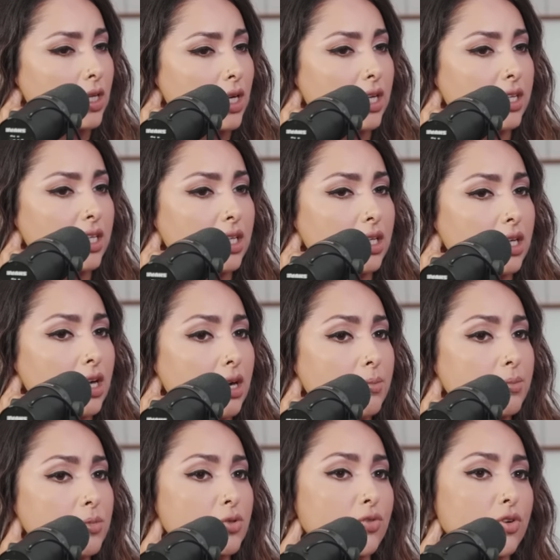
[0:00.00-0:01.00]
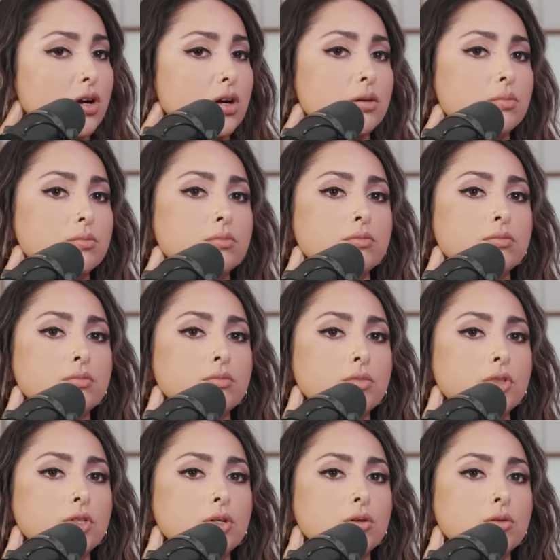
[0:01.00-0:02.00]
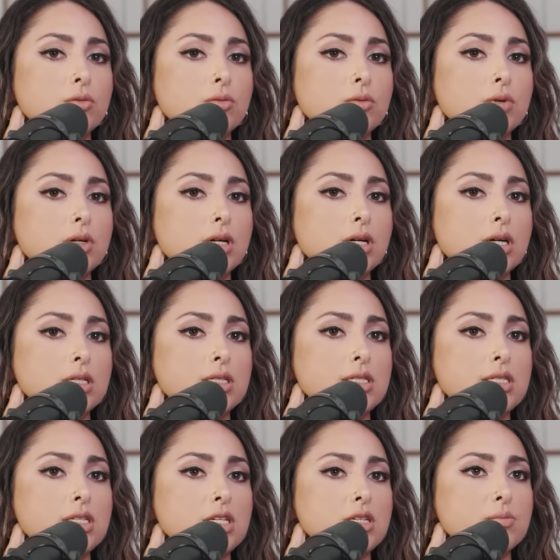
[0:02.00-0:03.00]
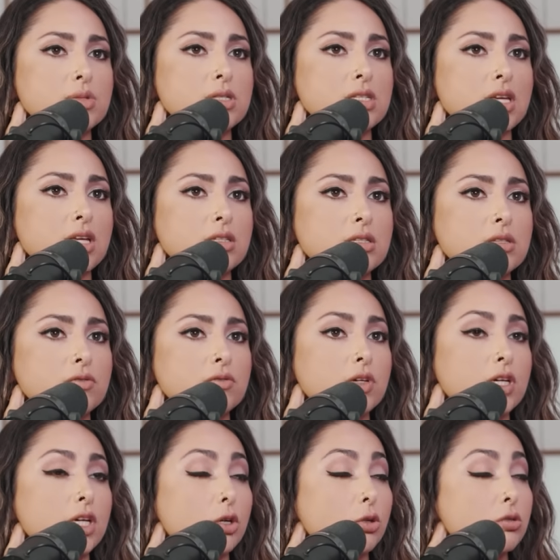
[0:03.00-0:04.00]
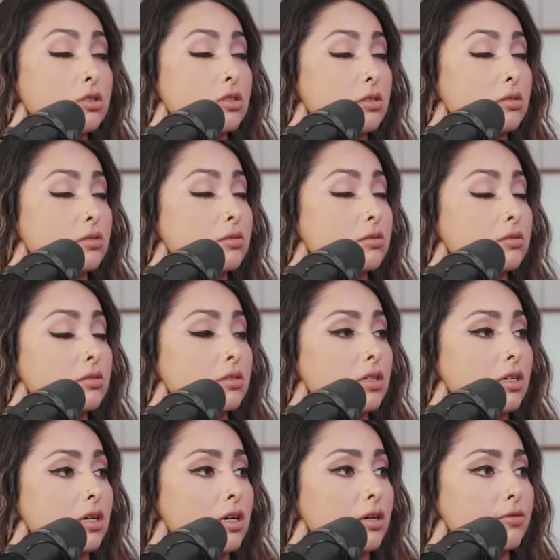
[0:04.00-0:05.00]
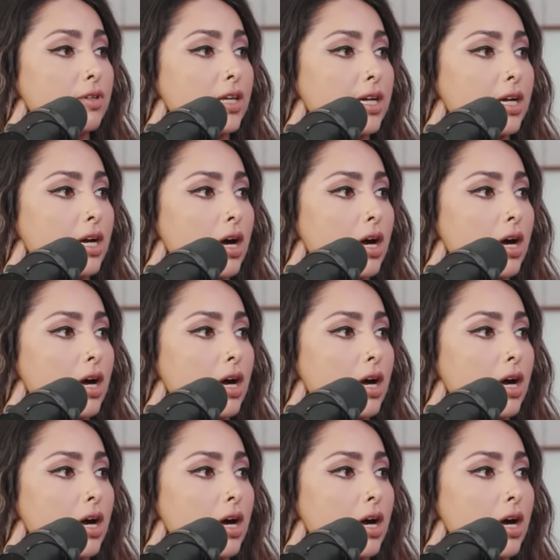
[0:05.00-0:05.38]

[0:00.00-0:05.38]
I think it comes from, you know, a deep sense of guilt of like,